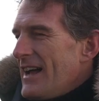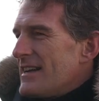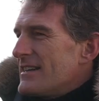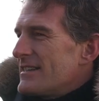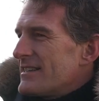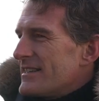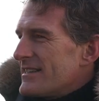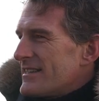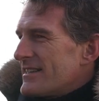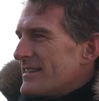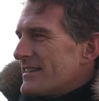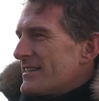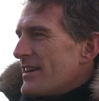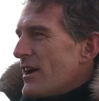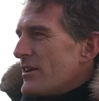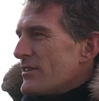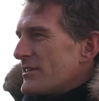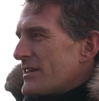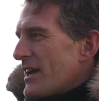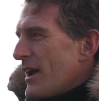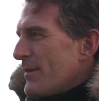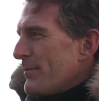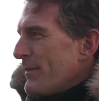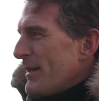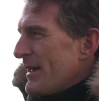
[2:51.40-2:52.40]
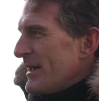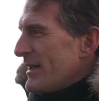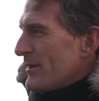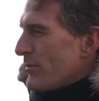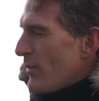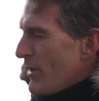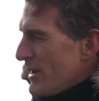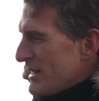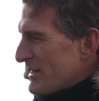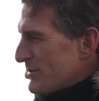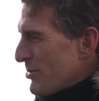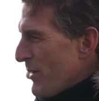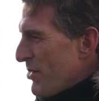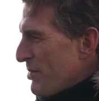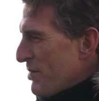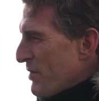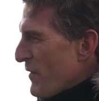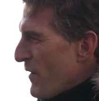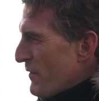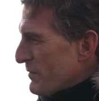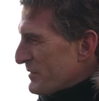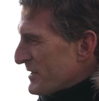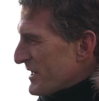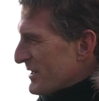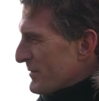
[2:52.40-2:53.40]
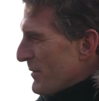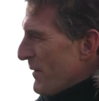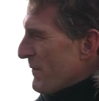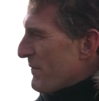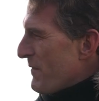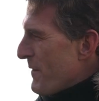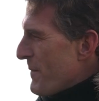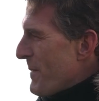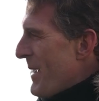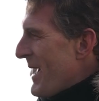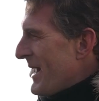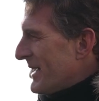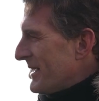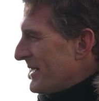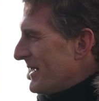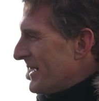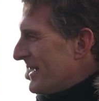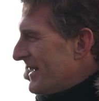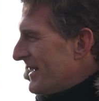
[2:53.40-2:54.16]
And don't tell me, what, is one for officers, one for men?